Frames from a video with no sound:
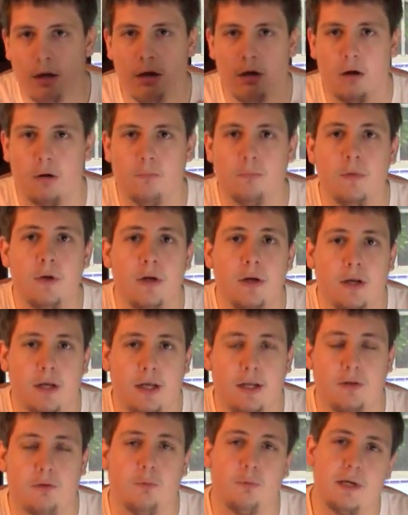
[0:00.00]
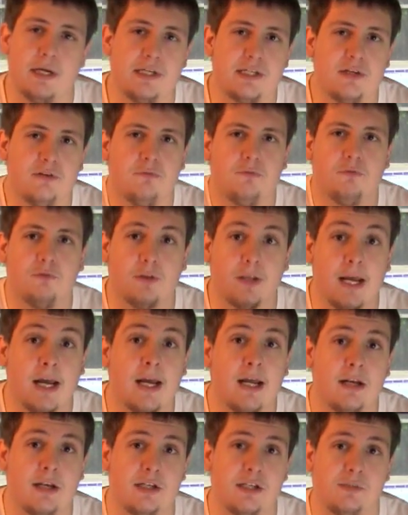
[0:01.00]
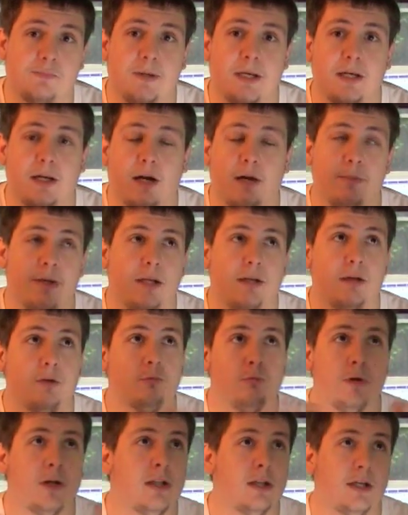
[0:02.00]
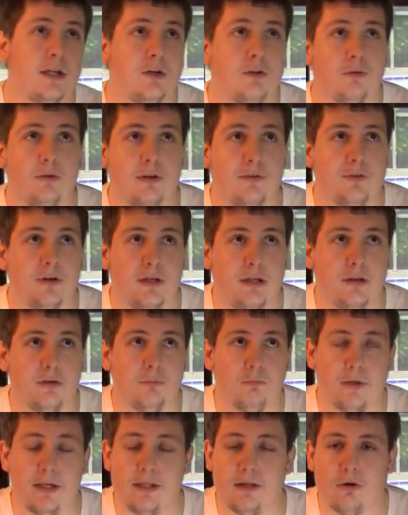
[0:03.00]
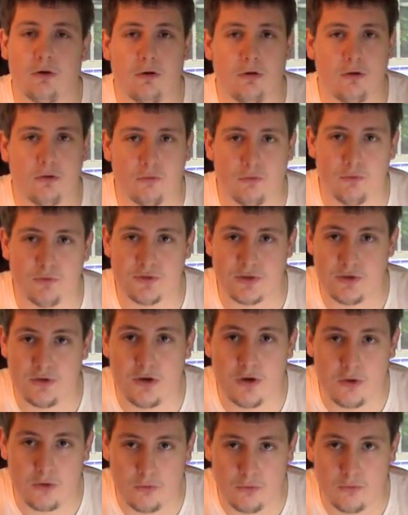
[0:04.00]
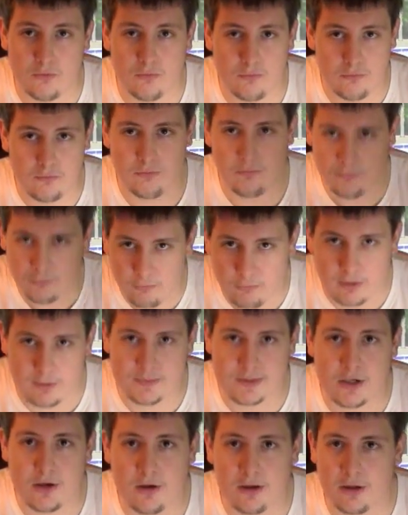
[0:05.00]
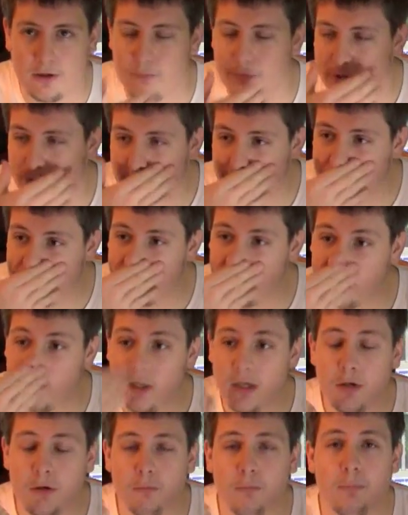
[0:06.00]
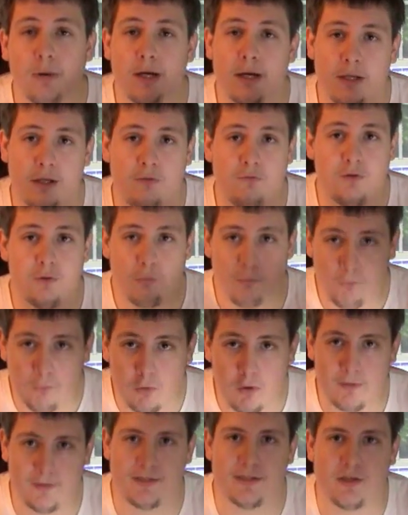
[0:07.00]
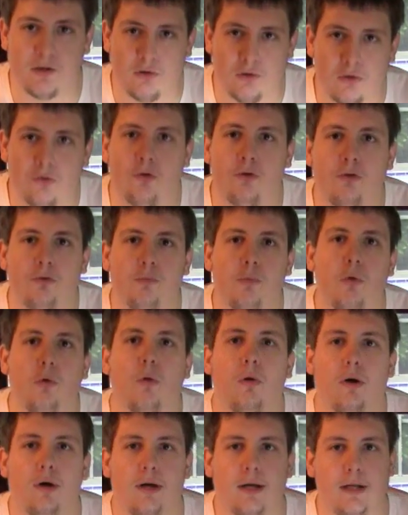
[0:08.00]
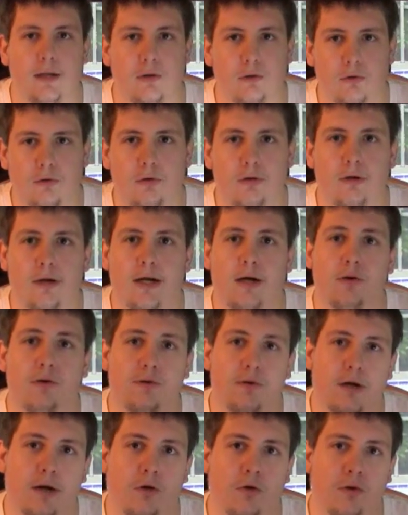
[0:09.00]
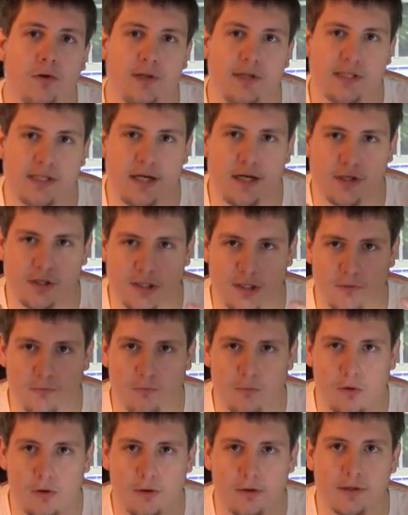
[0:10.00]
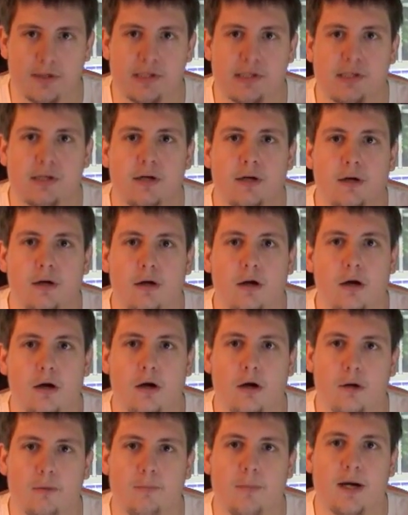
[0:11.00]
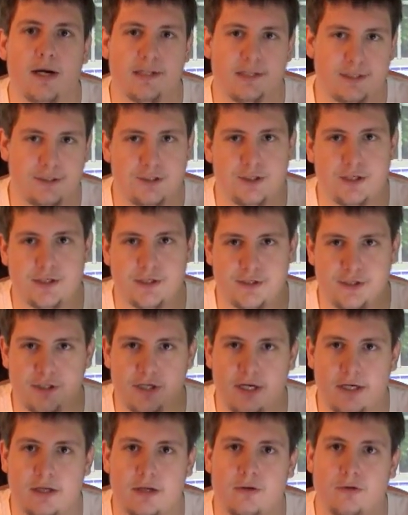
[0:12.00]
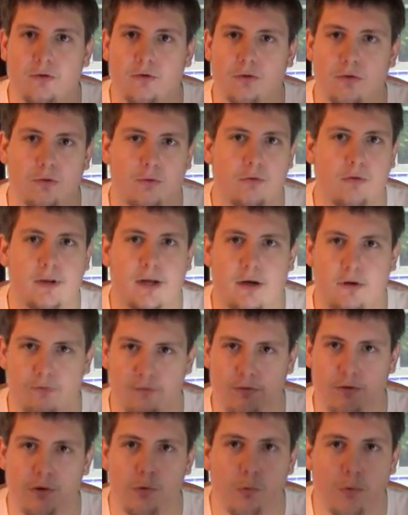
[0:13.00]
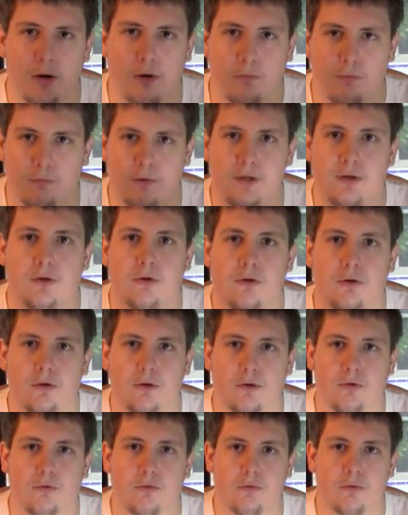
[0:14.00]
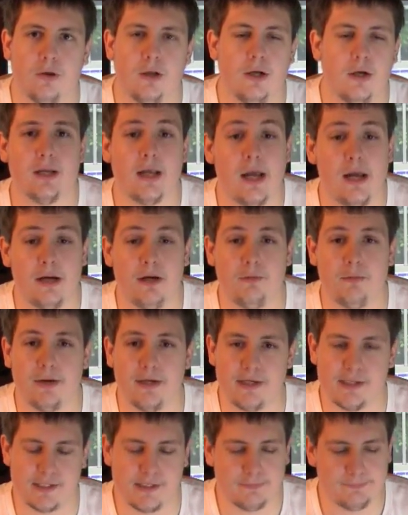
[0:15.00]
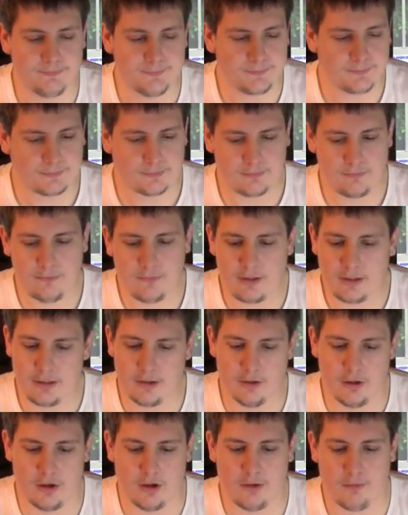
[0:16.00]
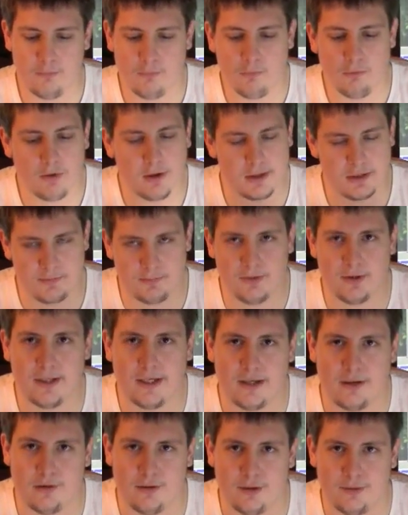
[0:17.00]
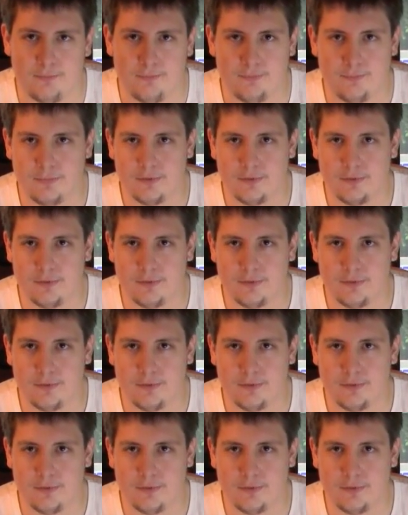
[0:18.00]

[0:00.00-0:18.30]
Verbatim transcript: And the reason for that is, I mean, really, you don't even need to read the article to know what I'm talking about here, but if you want to learn more and learn how all this actually works, I suggest checking the article out. Very well written article. Anyways, watts per gallon.